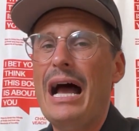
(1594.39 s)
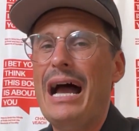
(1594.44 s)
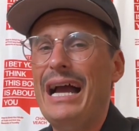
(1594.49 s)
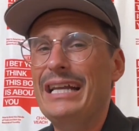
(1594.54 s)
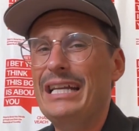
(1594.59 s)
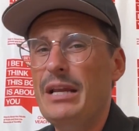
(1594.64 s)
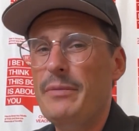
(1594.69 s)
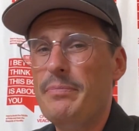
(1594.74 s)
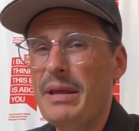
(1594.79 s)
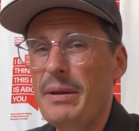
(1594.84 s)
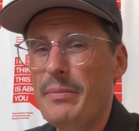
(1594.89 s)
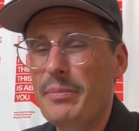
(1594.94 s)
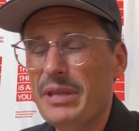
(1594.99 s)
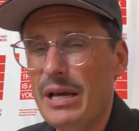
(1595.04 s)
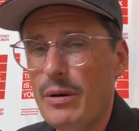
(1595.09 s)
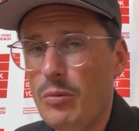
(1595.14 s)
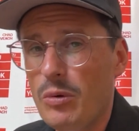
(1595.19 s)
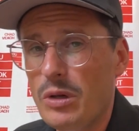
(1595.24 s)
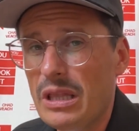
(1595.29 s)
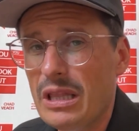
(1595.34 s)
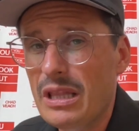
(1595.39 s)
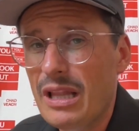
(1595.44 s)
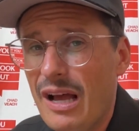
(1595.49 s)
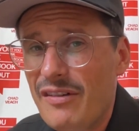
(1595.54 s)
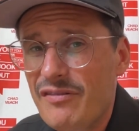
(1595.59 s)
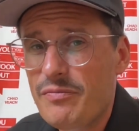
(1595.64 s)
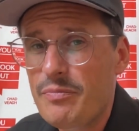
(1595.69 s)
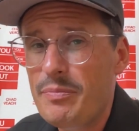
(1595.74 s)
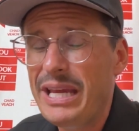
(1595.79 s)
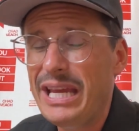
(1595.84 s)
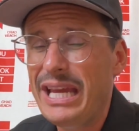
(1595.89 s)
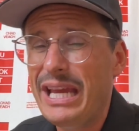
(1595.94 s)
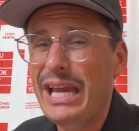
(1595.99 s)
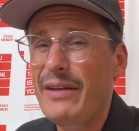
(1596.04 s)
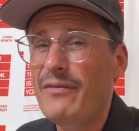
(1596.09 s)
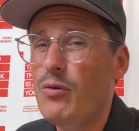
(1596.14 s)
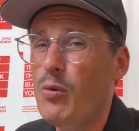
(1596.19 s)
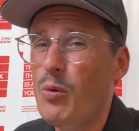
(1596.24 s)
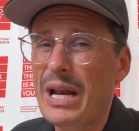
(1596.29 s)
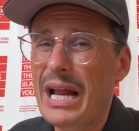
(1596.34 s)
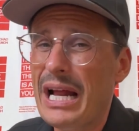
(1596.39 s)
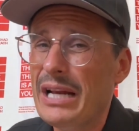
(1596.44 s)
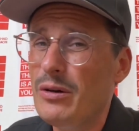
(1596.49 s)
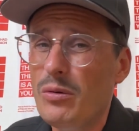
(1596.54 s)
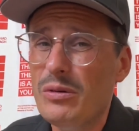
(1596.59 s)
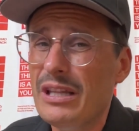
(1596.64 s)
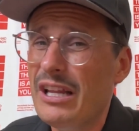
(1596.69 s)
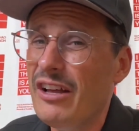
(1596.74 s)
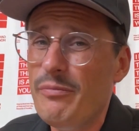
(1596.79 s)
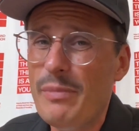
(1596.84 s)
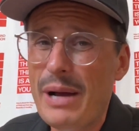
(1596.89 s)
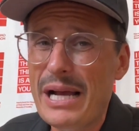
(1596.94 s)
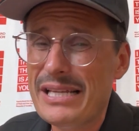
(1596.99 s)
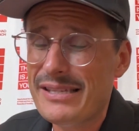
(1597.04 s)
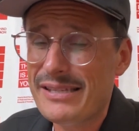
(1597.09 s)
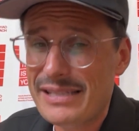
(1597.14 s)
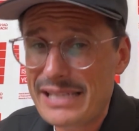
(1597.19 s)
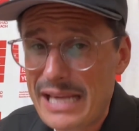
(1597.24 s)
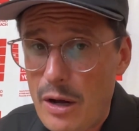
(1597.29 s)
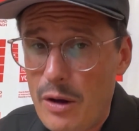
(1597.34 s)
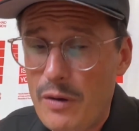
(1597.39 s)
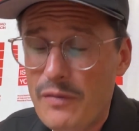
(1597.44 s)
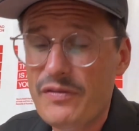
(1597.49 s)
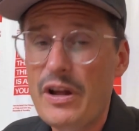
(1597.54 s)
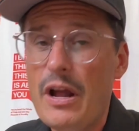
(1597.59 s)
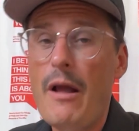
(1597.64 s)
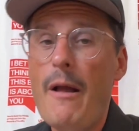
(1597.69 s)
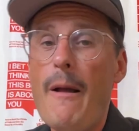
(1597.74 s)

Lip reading: I need people that will love me even when I don't love myself.